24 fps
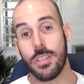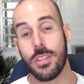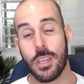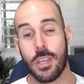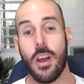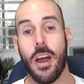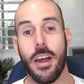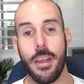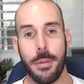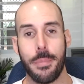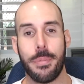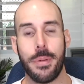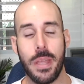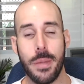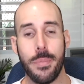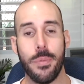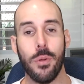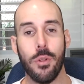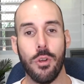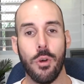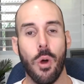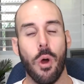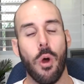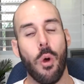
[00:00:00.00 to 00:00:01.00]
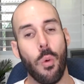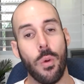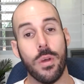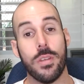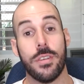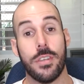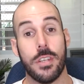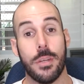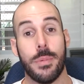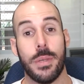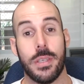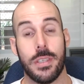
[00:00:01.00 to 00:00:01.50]
are the kind of people who are always
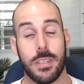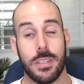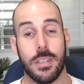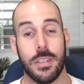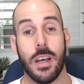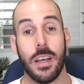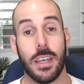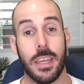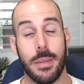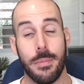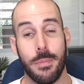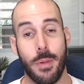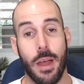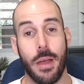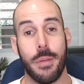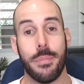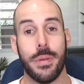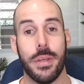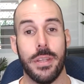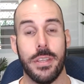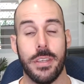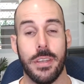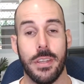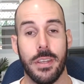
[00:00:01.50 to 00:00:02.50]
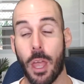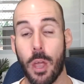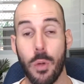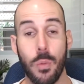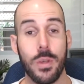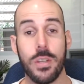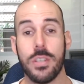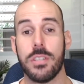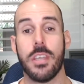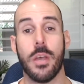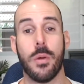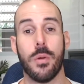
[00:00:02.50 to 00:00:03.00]
going to be stuck, in my opinion. I
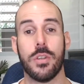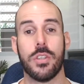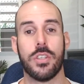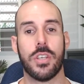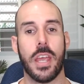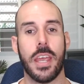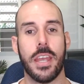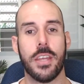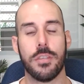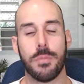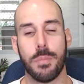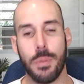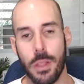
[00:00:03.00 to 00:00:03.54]
wish they would change,